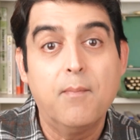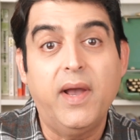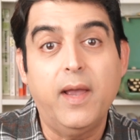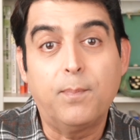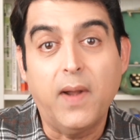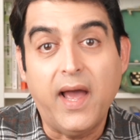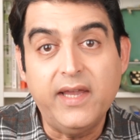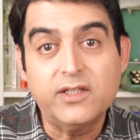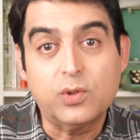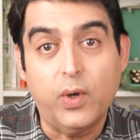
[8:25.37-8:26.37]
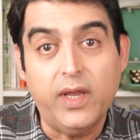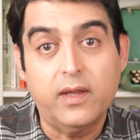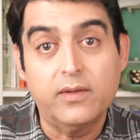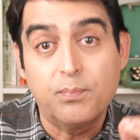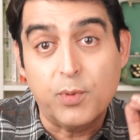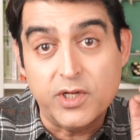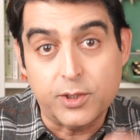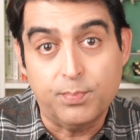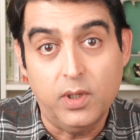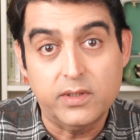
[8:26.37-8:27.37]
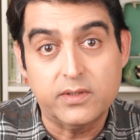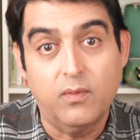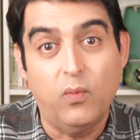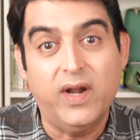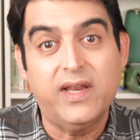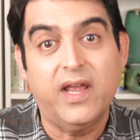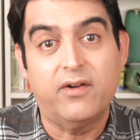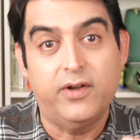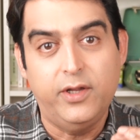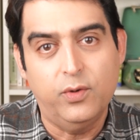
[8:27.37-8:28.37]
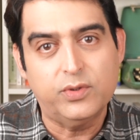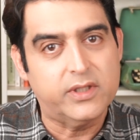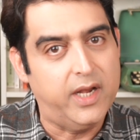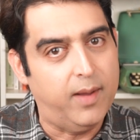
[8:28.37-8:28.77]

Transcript: By applying Stoic principles, one can reduce the